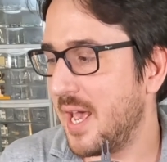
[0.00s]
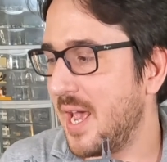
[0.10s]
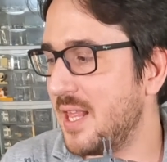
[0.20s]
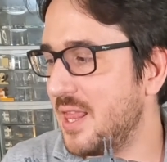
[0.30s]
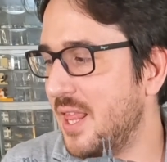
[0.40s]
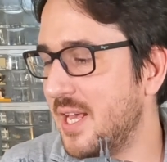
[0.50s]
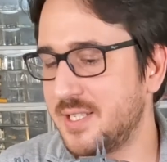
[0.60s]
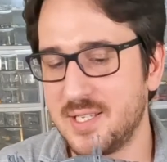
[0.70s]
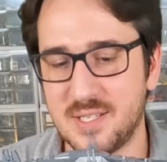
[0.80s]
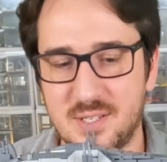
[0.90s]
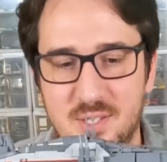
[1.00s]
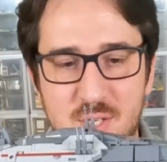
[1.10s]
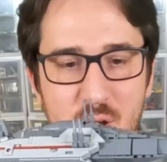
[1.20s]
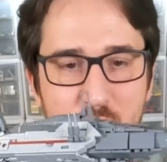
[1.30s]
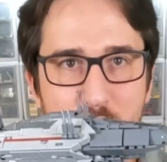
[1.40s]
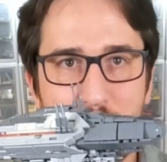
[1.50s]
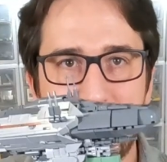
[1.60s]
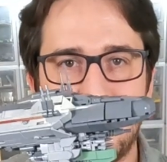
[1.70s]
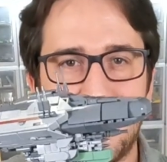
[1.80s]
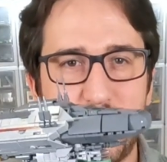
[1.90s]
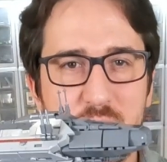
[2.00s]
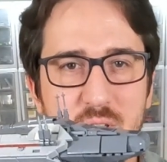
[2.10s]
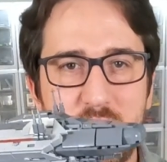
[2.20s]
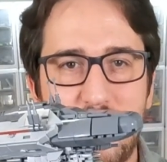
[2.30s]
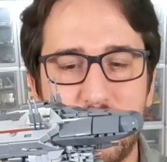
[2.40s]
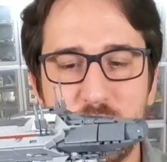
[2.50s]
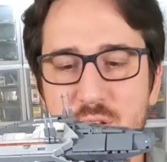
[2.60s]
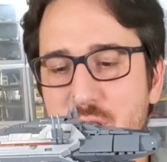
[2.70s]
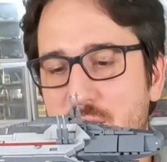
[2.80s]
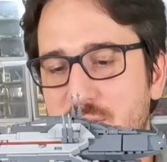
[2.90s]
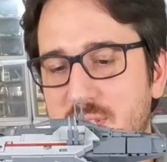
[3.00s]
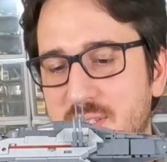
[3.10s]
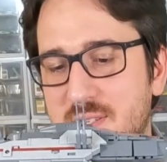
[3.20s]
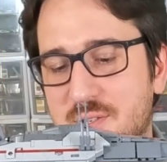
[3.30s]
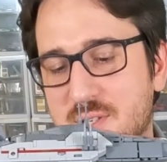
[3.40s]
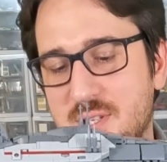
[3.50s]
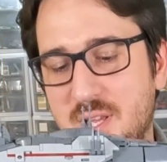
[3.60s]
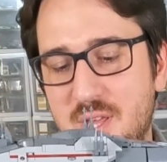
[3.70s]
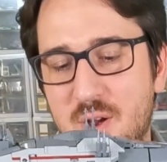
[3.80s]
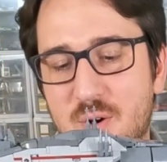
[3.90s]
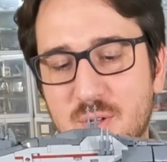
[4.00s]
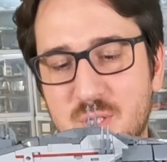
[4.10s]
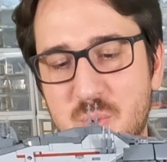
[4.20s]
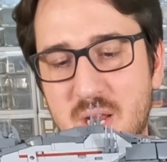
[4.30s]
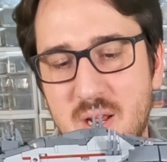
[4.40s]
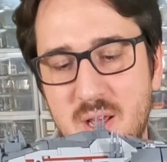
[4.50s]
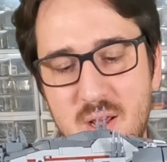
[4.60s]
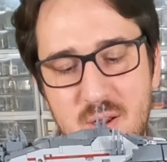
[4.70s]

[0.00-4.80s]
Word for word: And this is so present, especially along the nose. This is just like the ultimate,